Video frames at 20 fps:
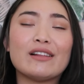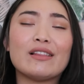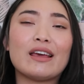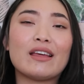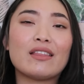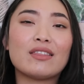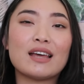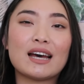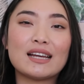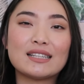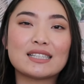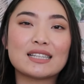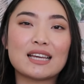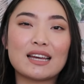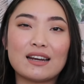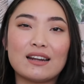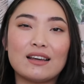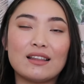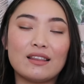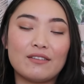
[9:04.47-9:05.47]
Like that's
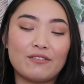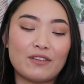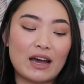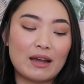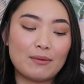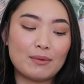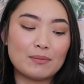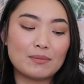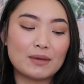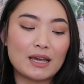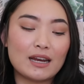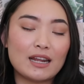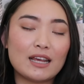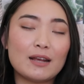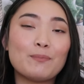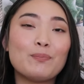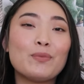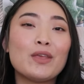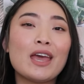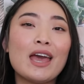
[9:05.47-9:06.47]
kind of the vibe I'm
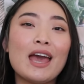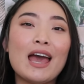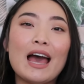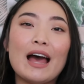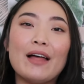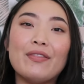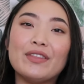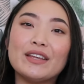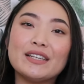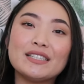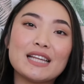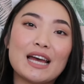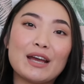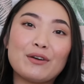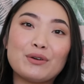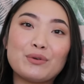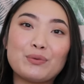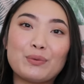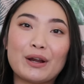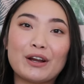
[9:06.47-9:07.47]
getting. And this I
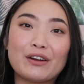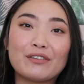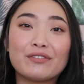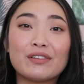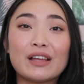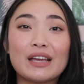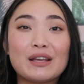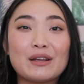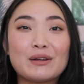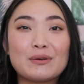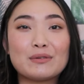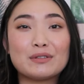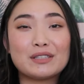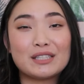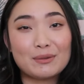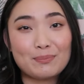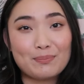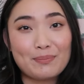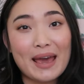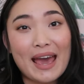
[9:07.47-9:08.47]
would wear like
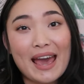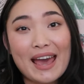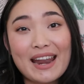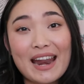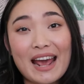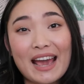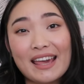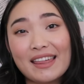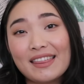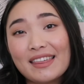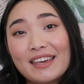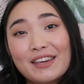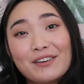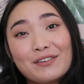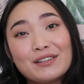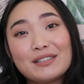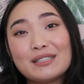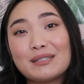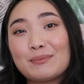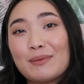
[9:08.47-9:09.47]
to bed. I think it
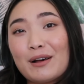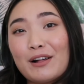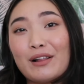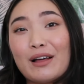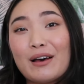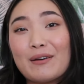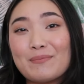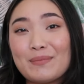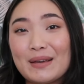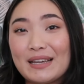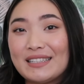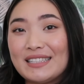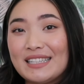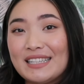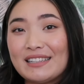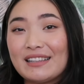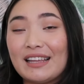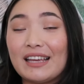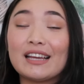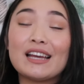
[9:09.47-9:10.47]
would smell
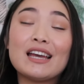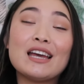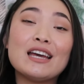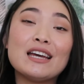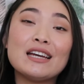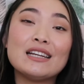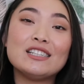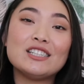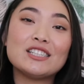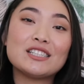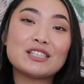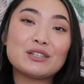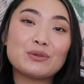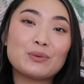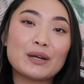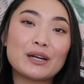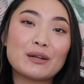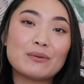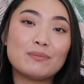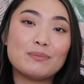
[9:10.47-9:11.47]
amazing, like just to
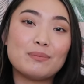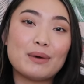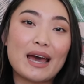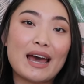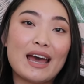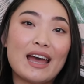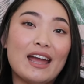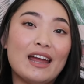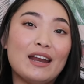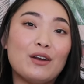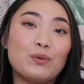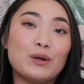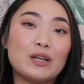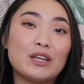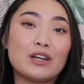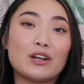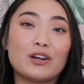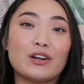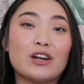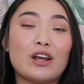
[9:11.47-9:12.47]
wear to bed
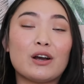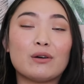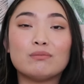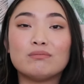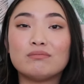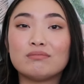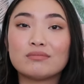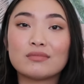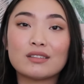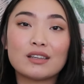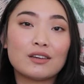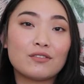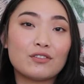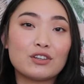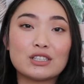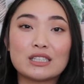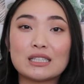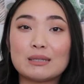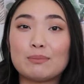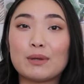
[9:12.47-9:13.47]
when you're, you know, if
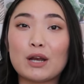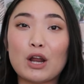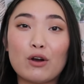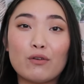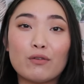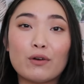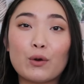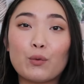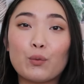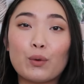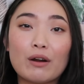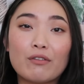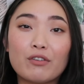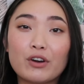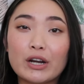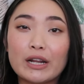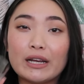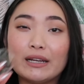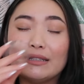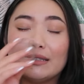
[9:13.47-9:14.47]
you're sleeping over,
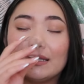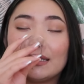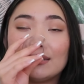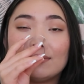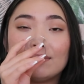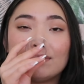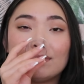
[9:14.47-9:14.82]
whatever it is.